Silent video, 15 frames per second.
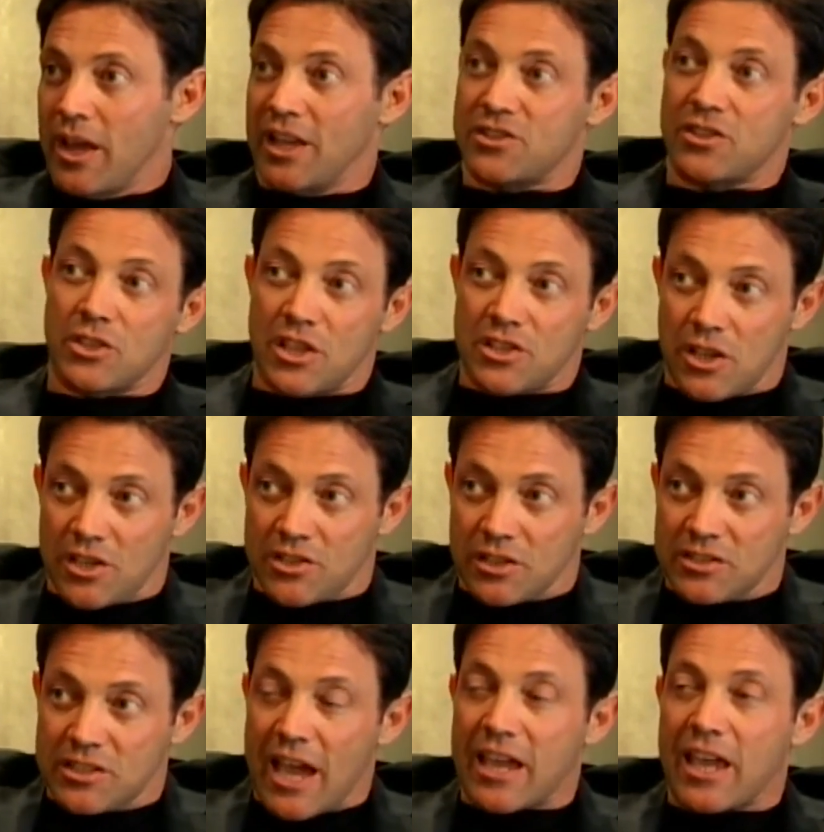It's, it's, it's a
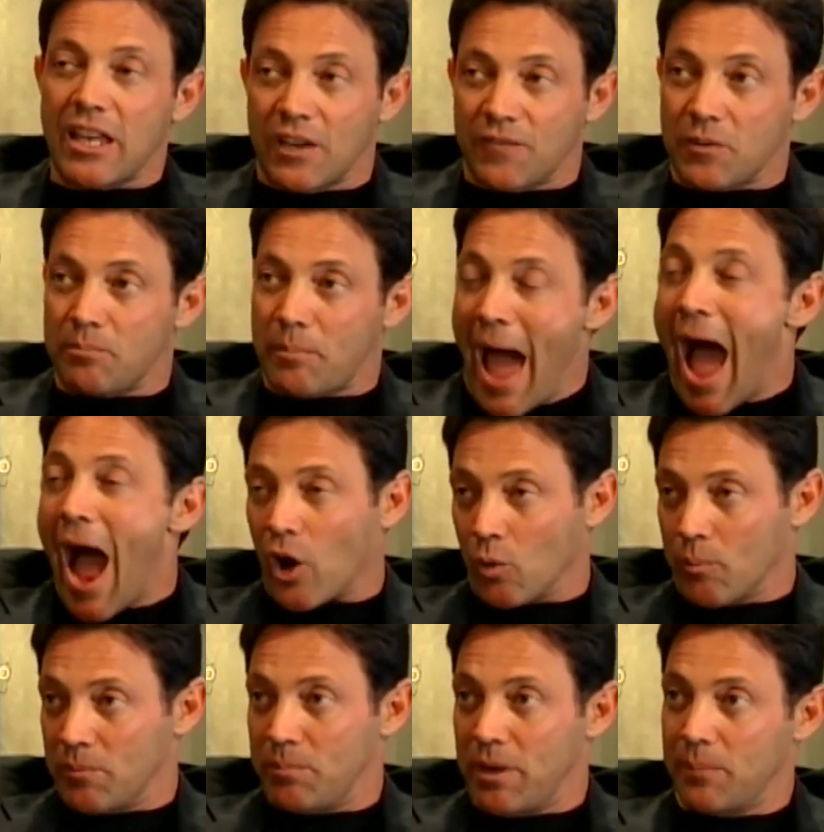decade of
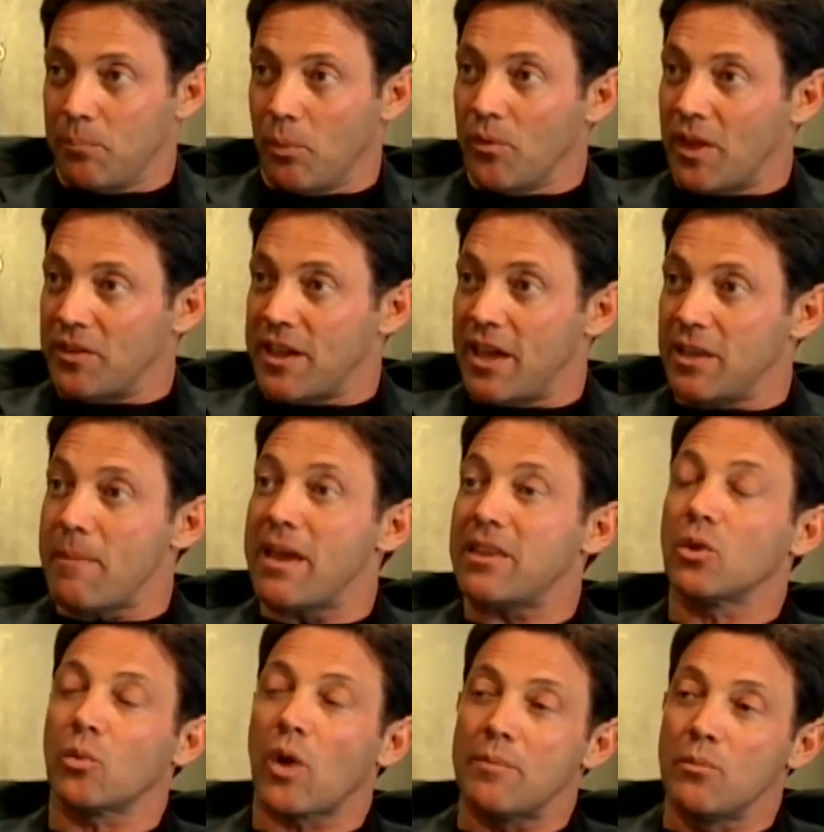empowerment. People that take,
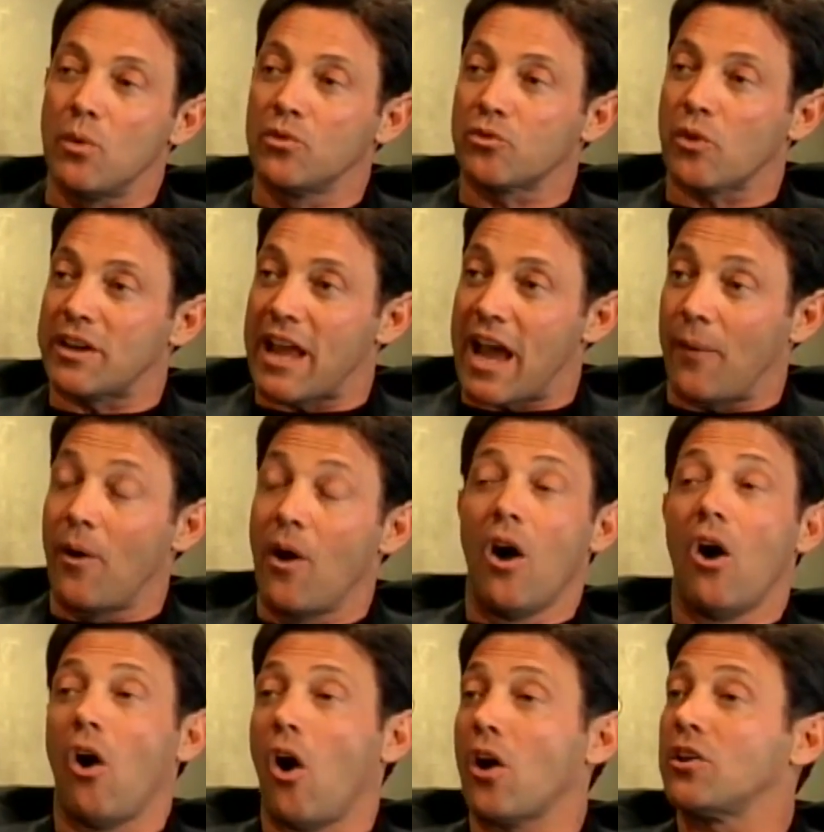make the right moves right now
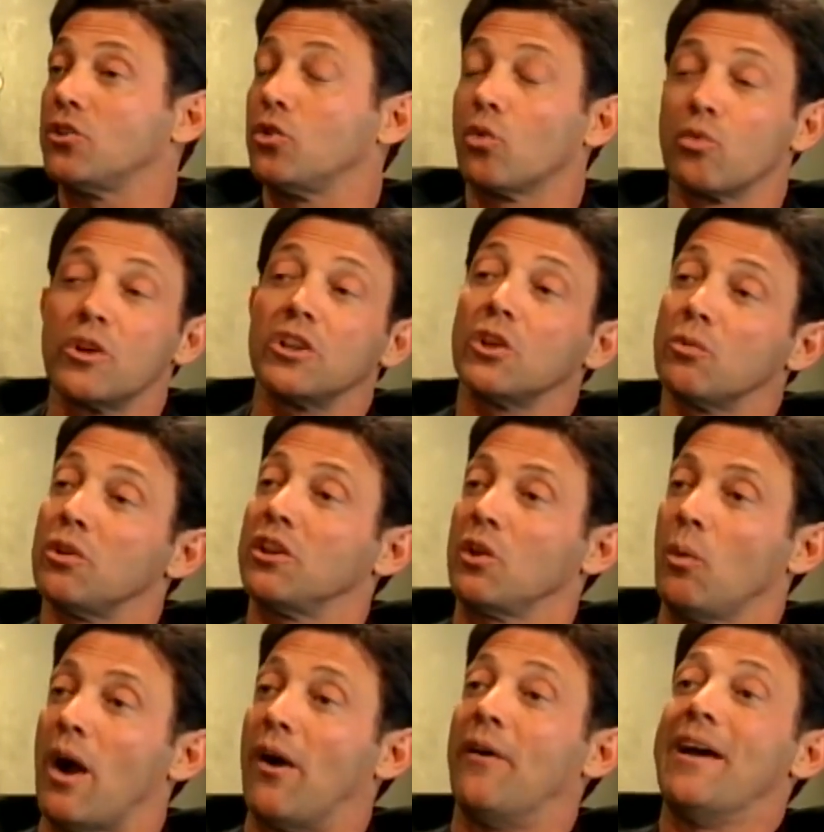are going to do really, really
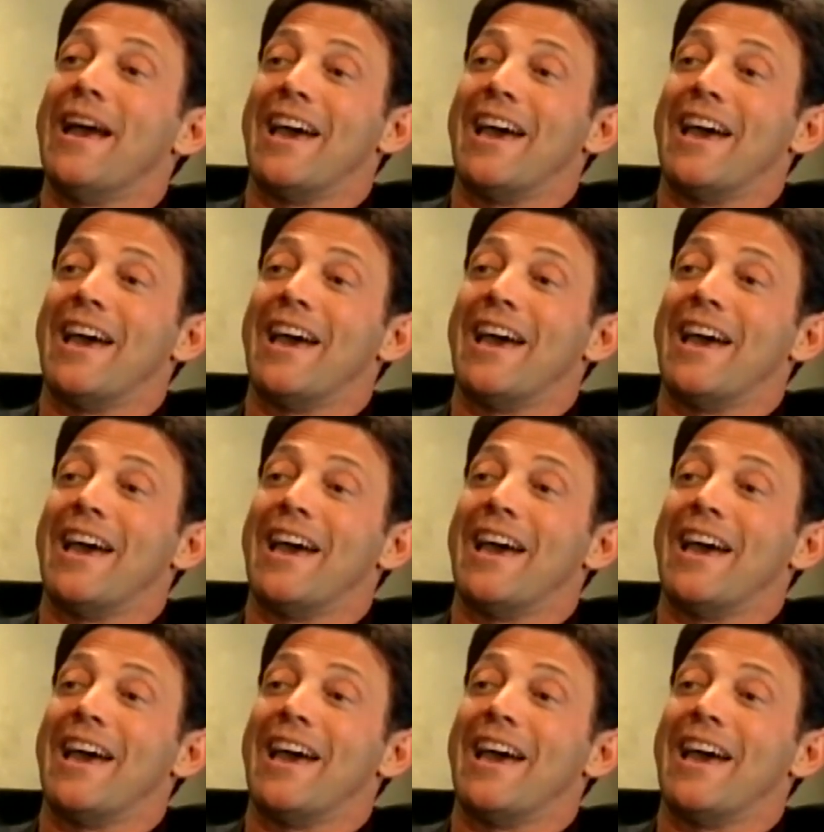well.